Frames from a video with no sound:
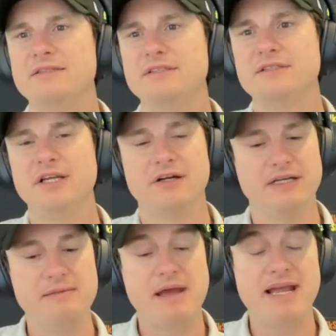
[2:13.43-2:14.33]

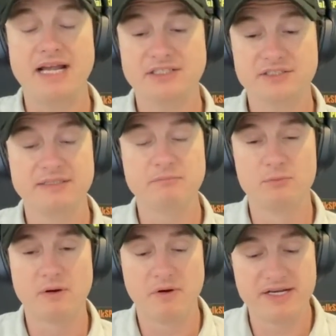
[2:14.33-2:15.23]
He may actually,
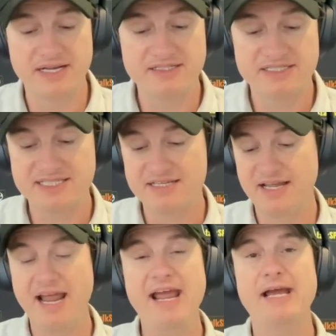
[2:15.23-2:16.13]
Bumrah might need to send a
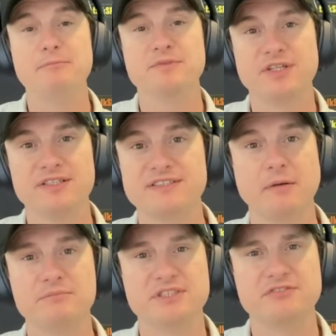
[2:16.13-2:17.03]
ham to the
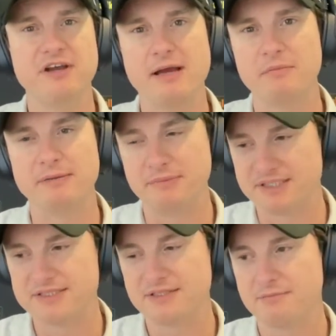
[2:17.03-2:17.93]
Stumps' family
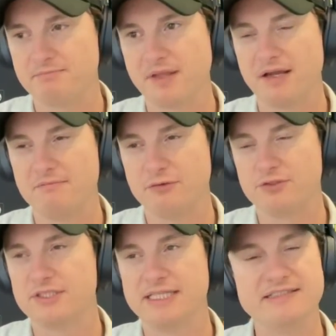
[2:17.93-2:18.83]
because
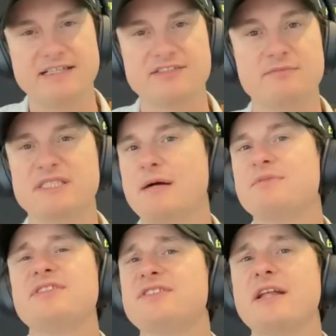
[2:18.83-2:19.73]
unfortunately he sent some
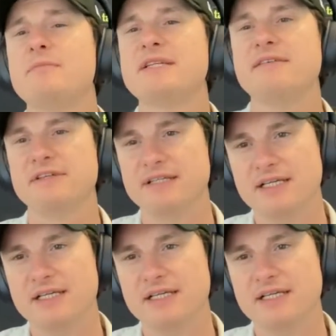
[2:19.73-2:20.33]
stumps to Stumps heaven.